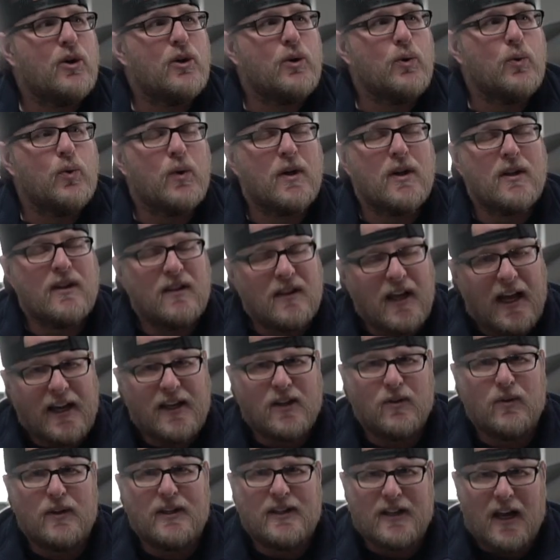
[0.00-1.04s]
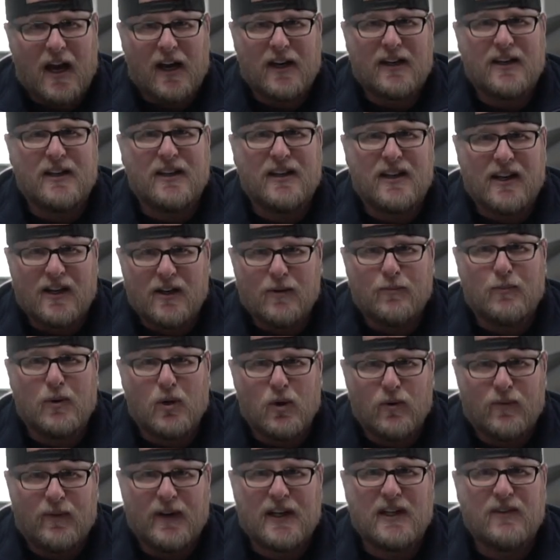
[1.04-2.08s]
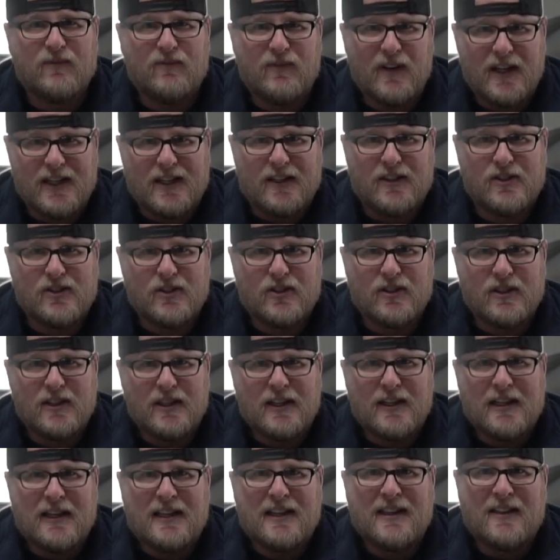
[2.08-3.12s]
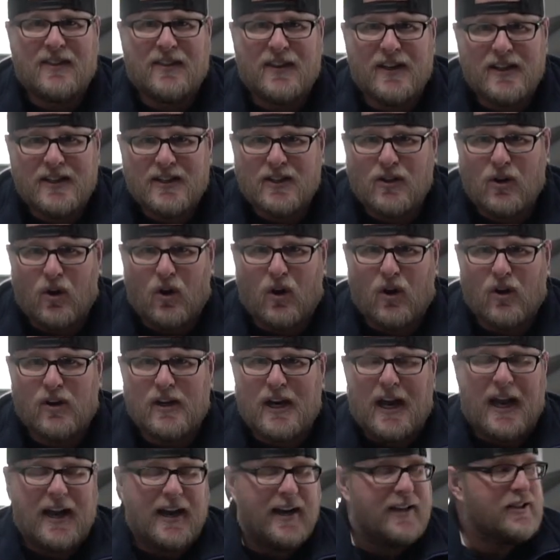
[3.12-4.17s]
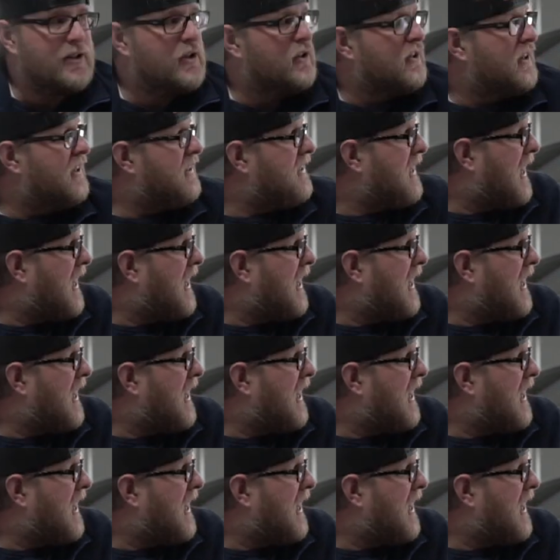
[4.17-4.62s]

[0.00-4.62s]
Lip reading: you are likely not going to get a perfect finish. This car actually has